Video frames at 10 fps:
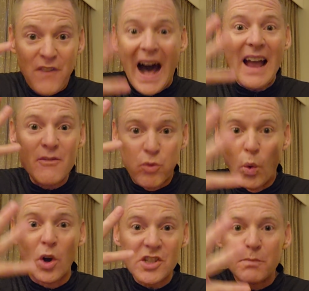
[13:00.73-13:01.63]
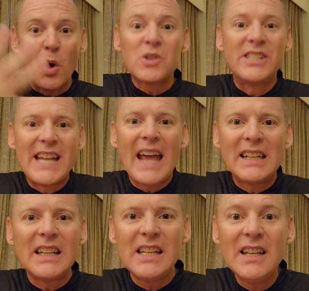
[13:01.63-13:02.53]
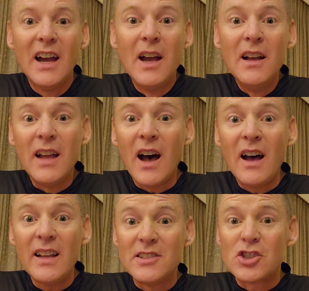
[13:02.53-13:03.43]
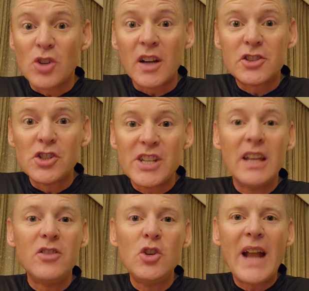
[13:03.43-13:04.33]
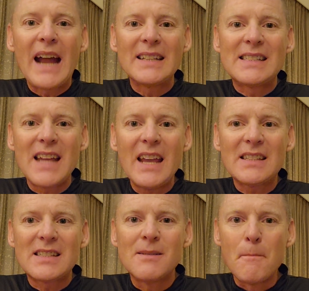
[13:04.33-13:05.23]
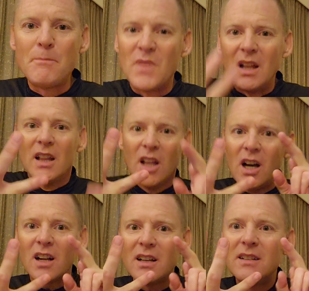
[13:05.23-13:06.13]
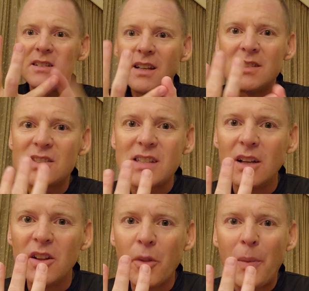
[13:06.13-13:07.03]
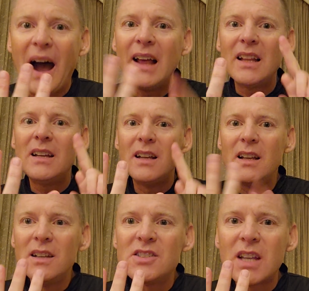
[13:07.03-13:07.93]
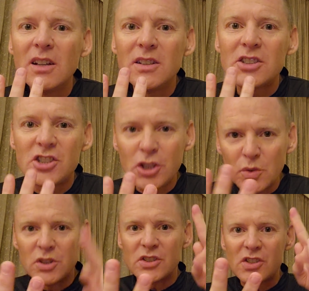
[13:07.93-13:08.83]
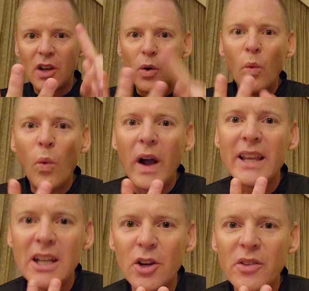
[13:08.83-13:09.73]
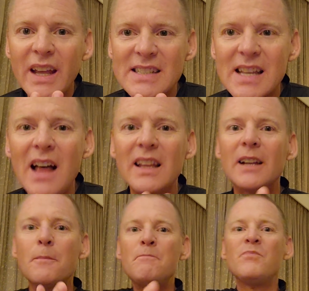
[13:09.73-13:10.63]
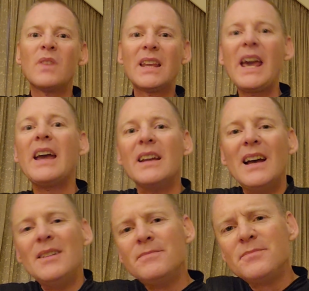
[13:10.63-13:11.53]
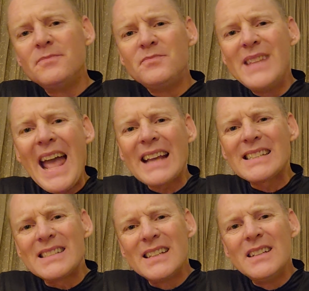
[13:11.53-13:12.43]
5 worst, most deadly instructors in the United States? Look, skill of the pilot, skill of the students. What gear are they selling? Okay, next